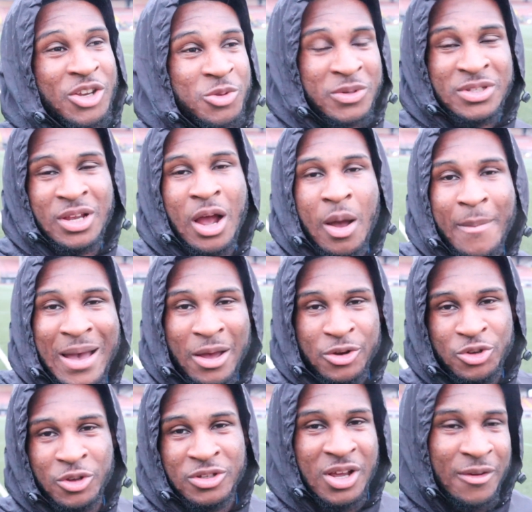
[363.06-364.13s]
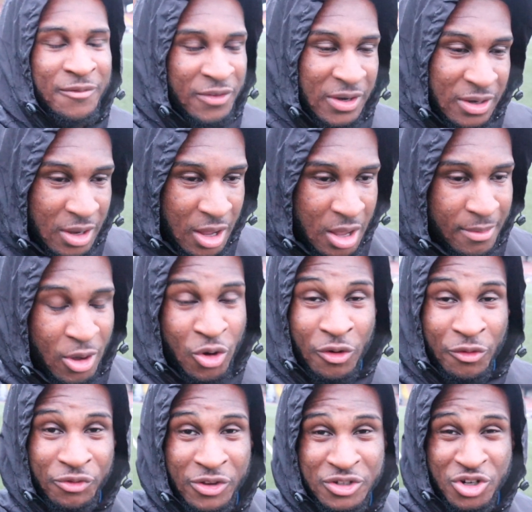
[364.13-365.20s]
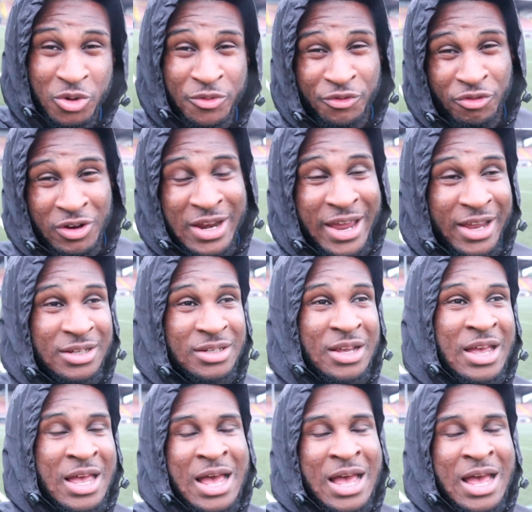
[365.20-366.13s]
just wanted to come out and do something. Um, I got physio in three days.